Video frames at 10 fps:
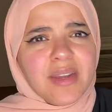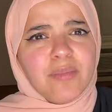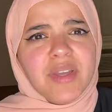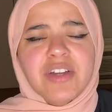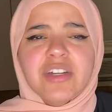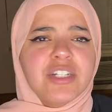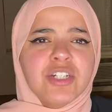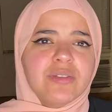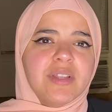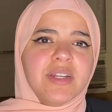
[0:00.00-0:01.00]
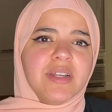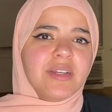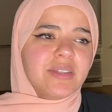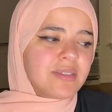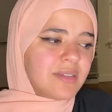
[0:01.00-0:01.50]
make it a bigger issue than
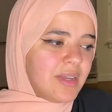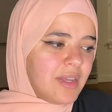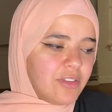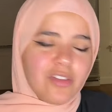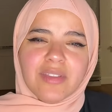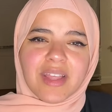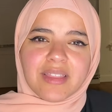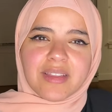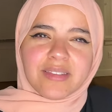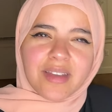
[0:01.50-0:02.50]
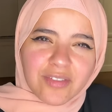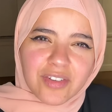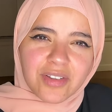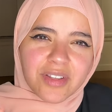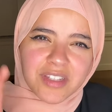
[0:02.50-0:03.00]
it is. Don't let the
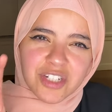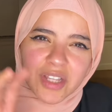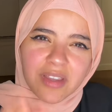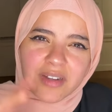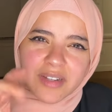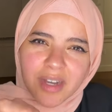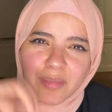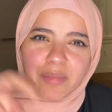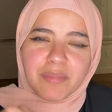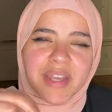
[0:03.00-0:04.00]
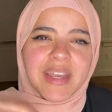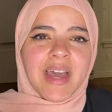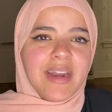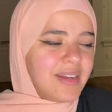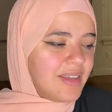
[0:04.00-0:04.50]
devil and the shaitan come and
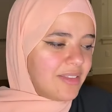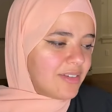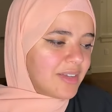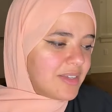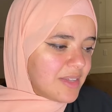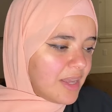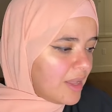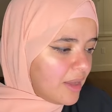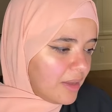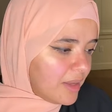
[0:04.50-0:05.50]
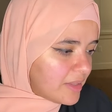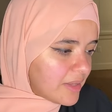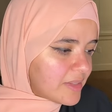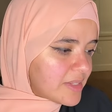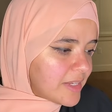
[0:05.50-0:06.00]
pick at it either, because
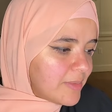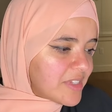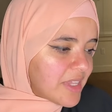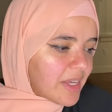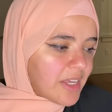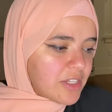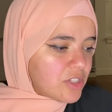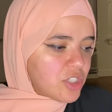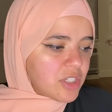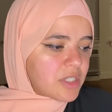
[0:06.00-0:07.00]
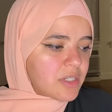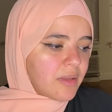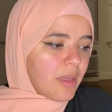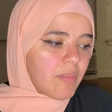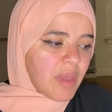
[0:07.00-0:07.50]
it, it seems like he's
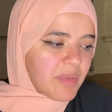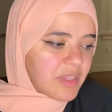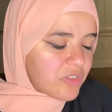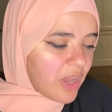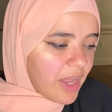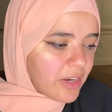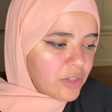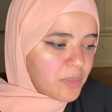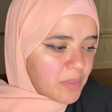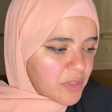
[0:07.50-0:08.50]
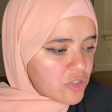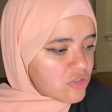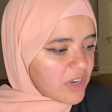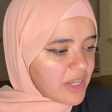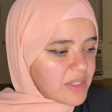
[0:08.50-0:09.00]
just maybe tired, maybe
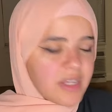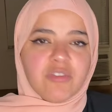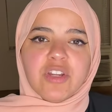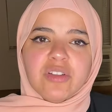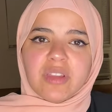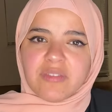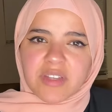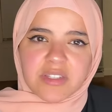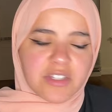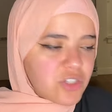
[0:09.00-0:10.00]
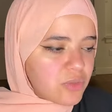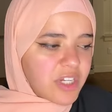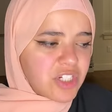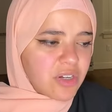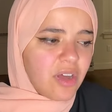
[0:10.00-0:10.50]
stressed, even your living
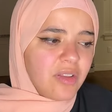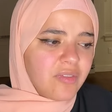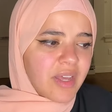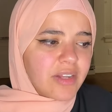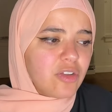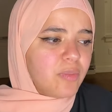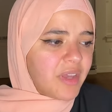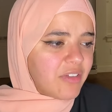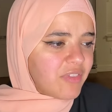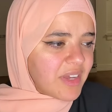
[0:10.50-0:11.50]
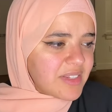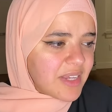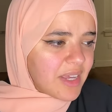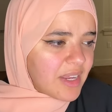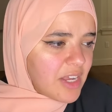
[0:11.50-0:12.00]
situation, all of that could be
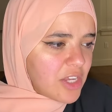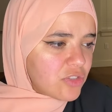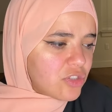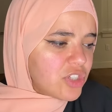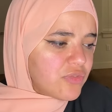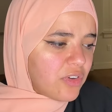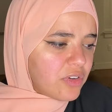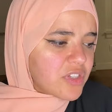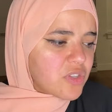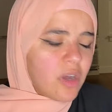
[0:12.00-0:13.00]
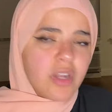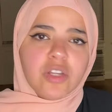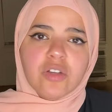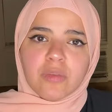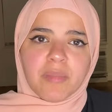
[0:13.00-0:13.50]
affecting it. So just focus
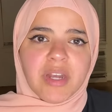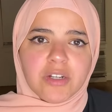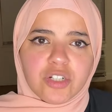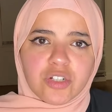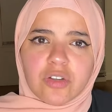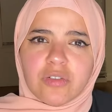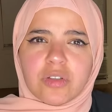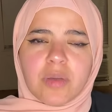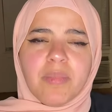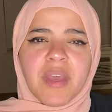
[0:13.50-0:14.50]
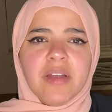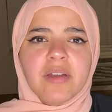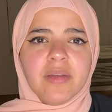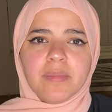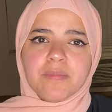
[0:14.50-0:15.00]
on your marriage. Don't
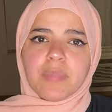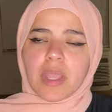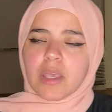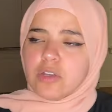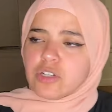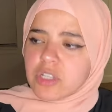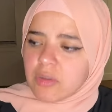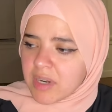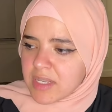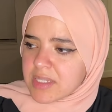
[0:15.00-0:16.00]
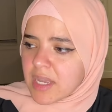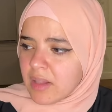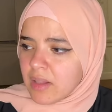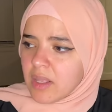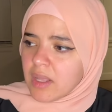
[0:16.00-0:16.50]
compare him. Usually, what I
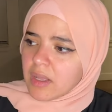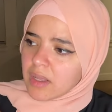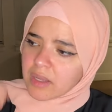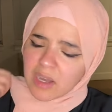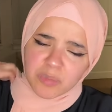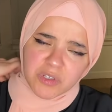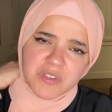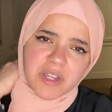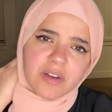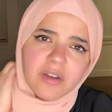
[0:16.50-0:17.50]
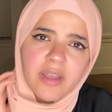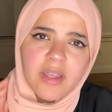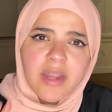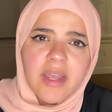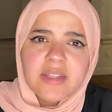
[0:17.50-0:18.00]
tell couples that are
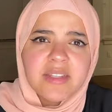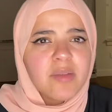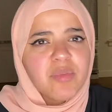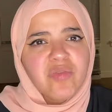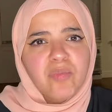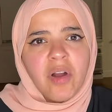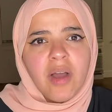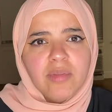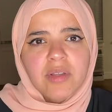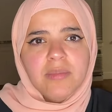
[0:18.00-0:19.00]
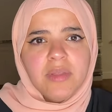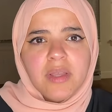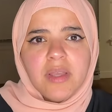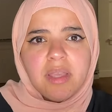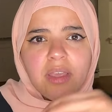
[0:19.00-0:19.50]
in any type of problem,
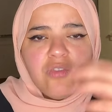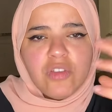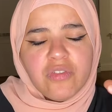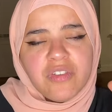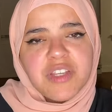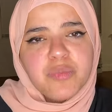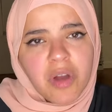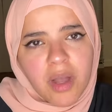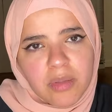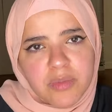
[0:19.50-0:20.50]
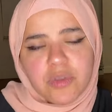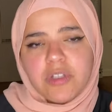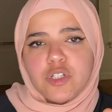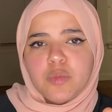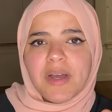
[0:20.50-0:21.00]
if you face problems
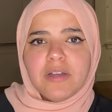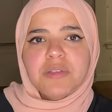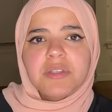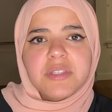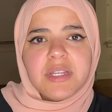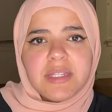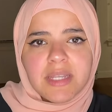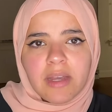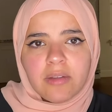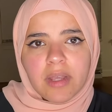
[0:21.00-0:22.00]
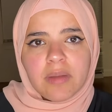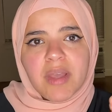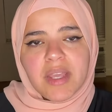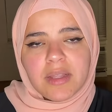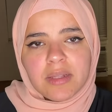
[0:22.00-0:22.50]
with your spouse, sit down
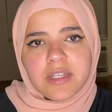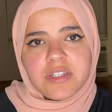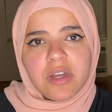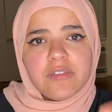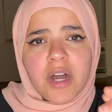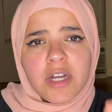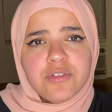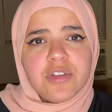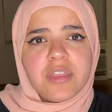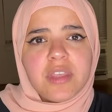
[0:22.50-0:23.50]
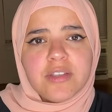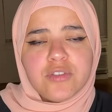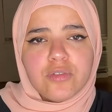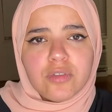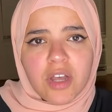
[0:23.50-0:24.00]
and make a list of 100
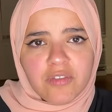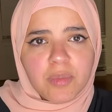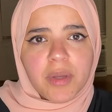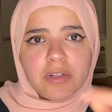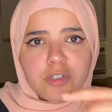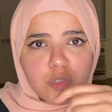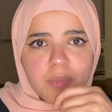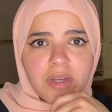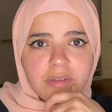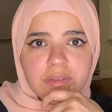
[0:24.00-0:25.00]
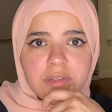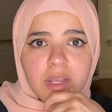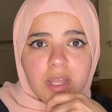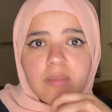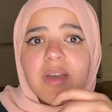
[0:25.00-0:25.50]
things you love about your spouse.
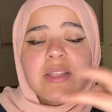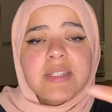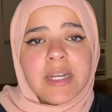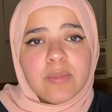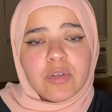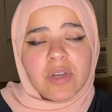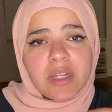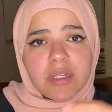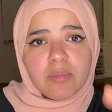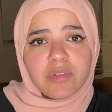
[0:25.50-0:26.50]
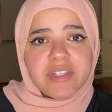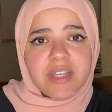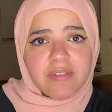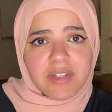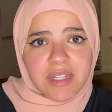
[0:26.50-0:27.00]
By the time you hit number
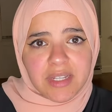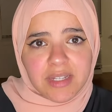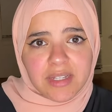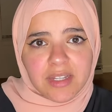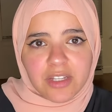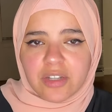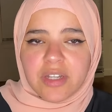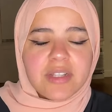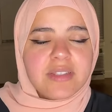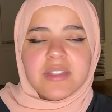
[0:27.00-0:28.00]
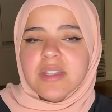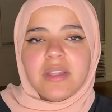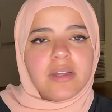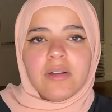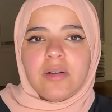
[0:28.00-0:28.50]
70, you're gonna
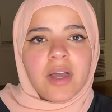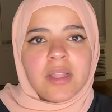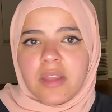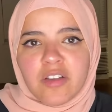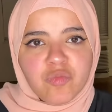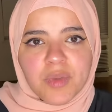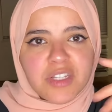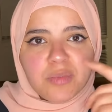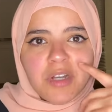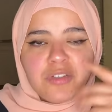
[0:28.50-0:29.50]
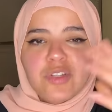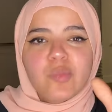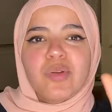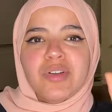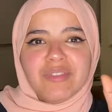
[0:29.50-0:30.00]
see that, oh, I love my spouse.
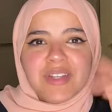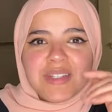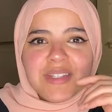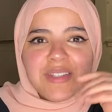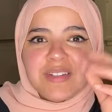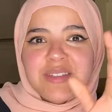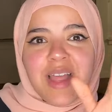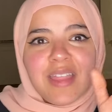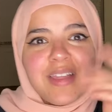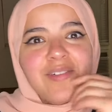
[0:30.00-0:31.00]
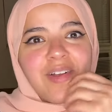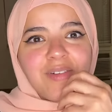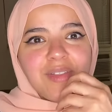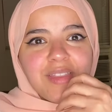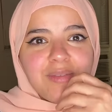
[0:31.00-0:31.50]
They're perfect. There's nothing
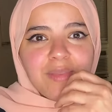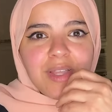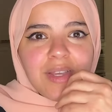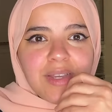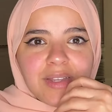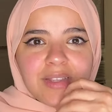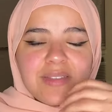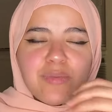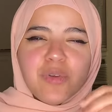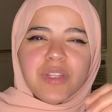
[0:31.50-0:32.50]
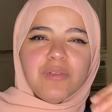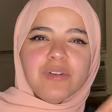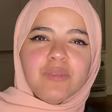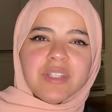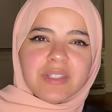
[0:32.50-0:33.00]
wrong with them. Because when,
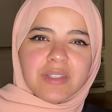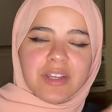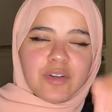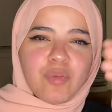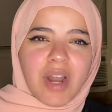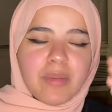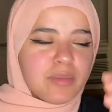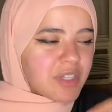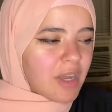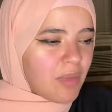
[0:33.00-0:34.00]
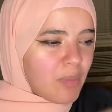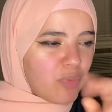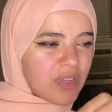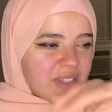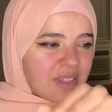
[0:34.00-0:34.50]
you, when little problems come
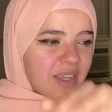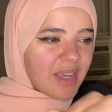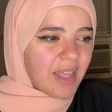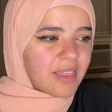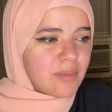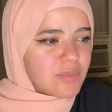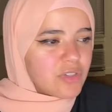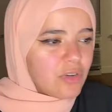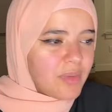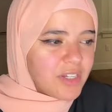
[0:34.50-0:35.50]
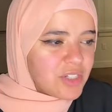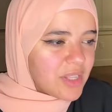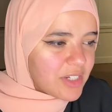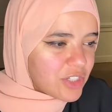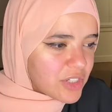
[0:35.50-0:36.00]
up, we dig at them so much
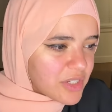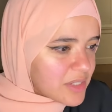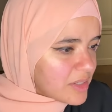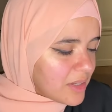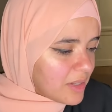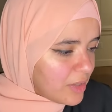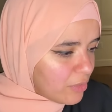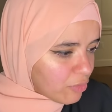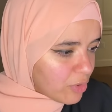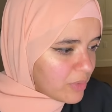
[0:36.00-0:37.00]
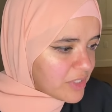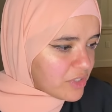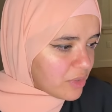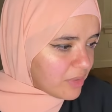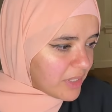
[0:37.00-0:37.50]
that it just ruins